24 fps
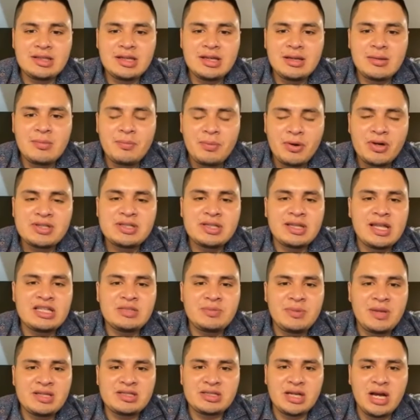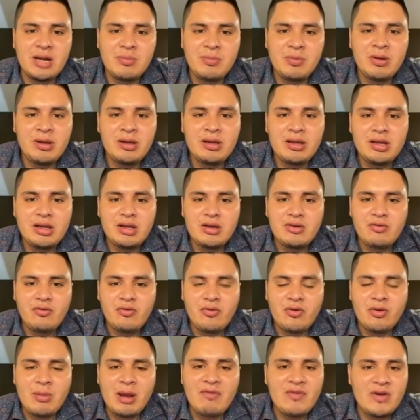person that speaks up
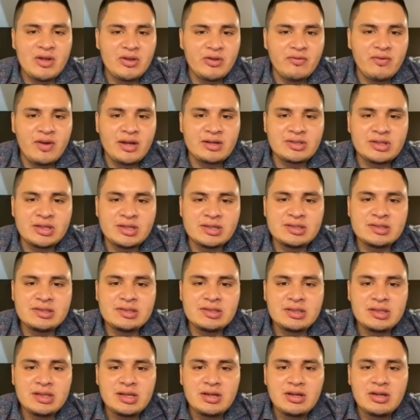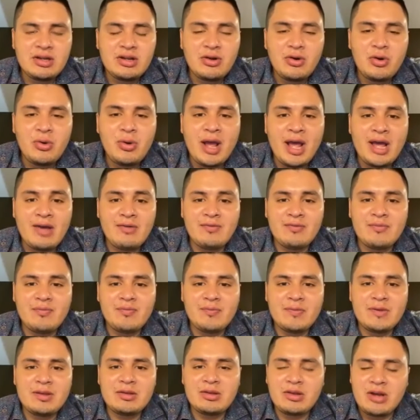for my fellow veterans who have
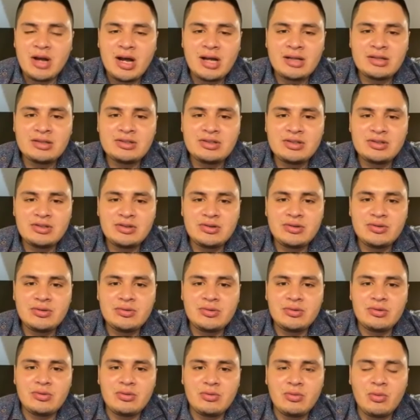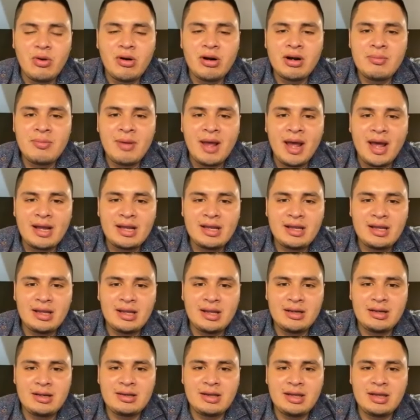gone to war and back,
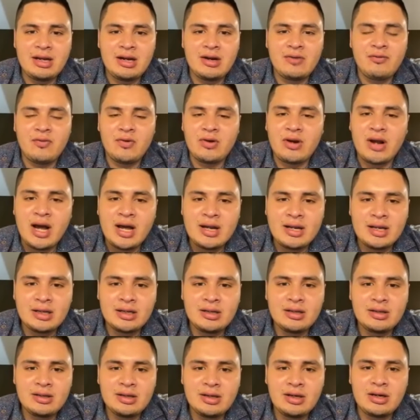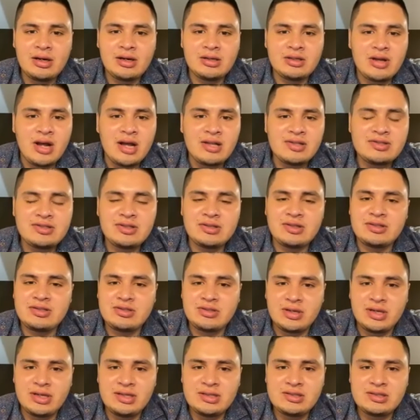and they are forgotten. They are tossed to the
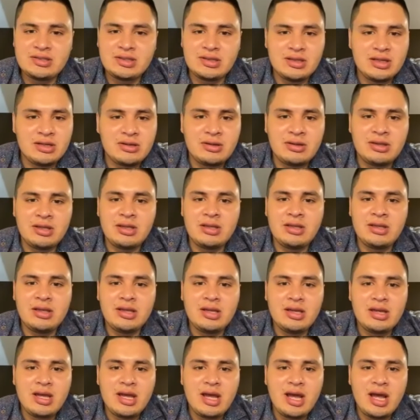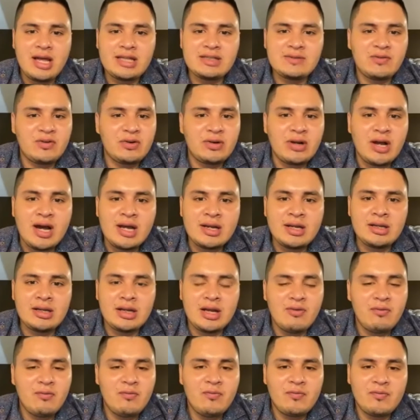streets, literally, as
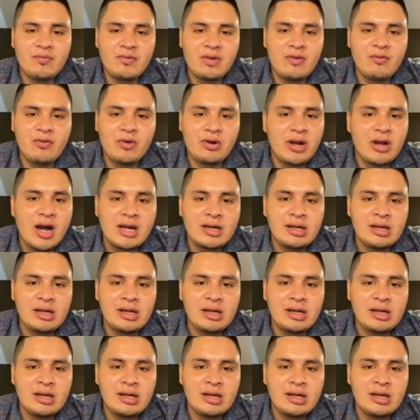a forgotten